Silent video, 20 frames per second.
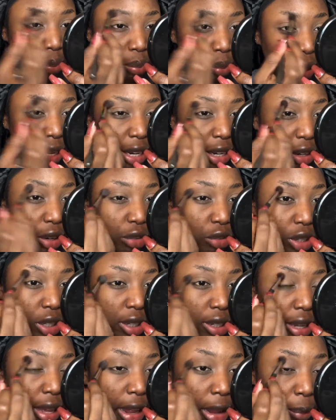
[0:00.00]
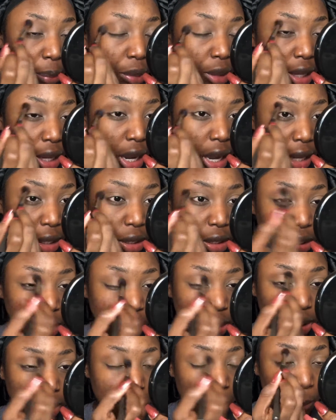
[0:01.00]
but it'll really help the
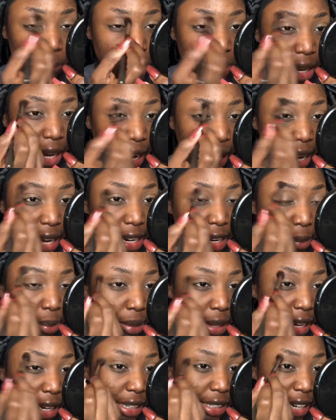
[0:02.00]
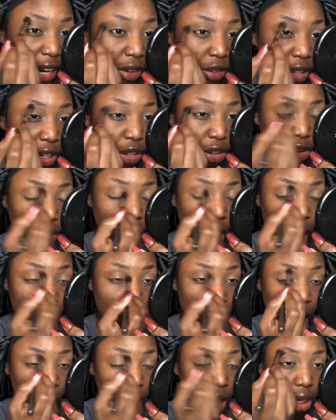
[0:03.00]
colors that I end up laying down later
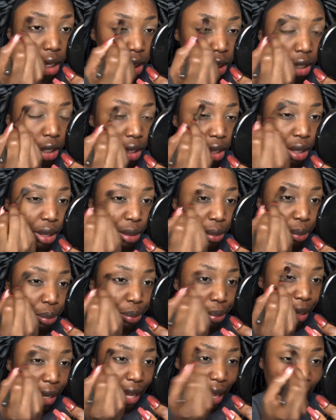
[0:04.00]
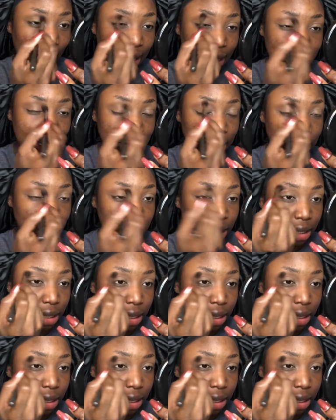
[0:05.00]
on blend.